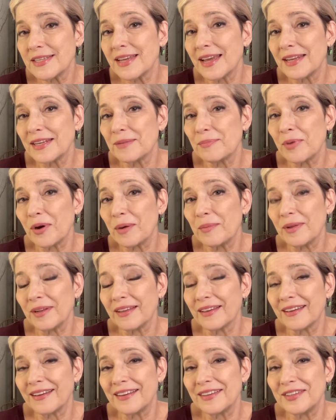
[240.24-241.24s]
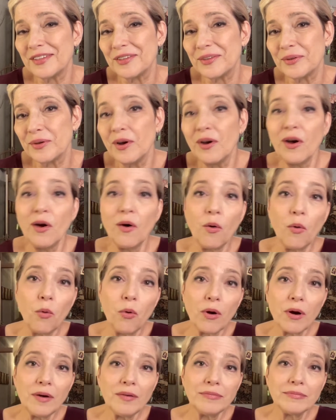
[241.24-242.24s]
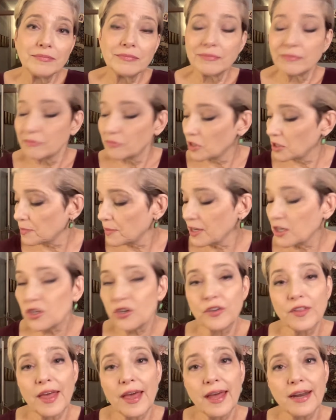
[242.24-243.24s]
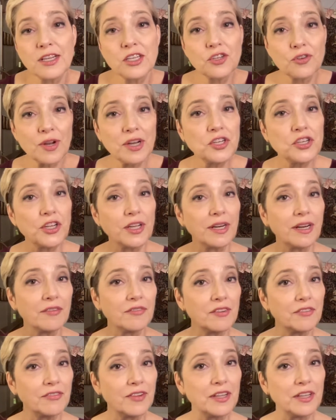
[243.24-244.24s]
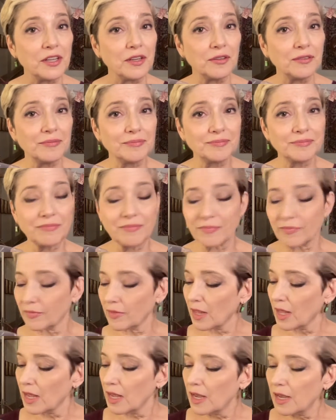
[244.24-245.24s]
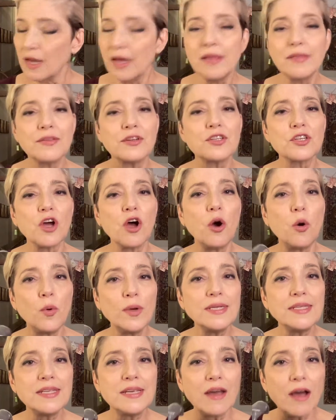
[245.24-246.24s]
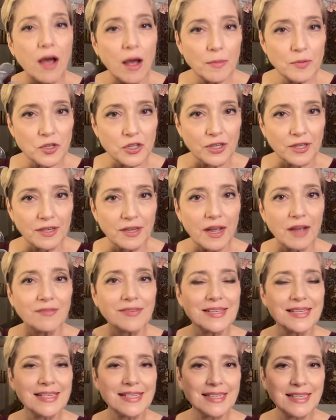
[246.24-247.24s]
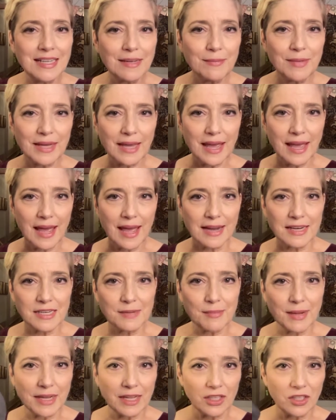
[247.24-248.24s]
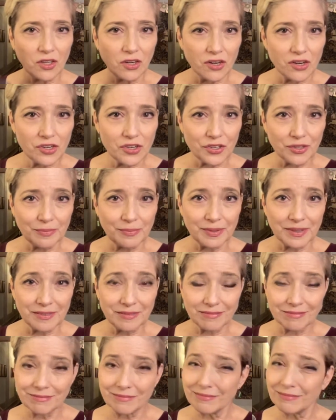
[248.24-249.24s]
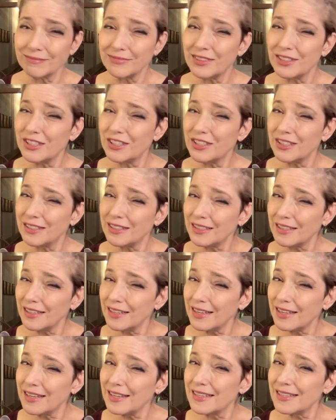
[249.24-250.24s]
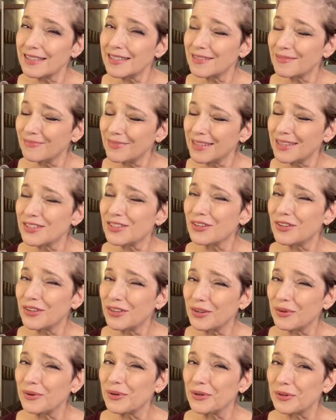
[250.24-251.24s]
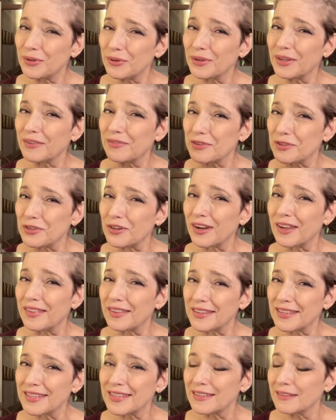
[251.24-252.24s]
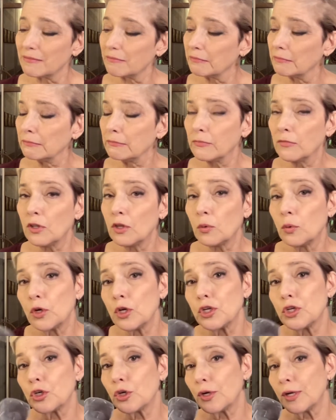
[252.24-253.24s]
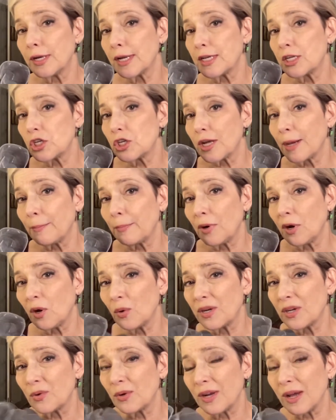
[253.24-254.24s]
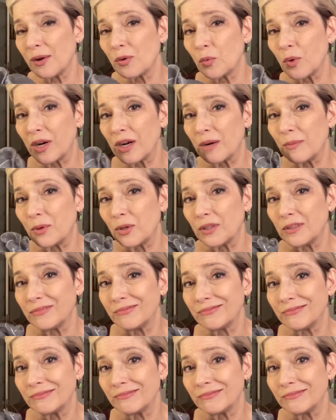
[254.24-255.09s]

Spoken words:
hat department like I do, or just make sure the hat is stretchy enough to fit you. There's always the option of steaming a hat to make it larger, but just make sure you know what you're doing if you try this. You don't want to turn a nice chapeau into an unwearable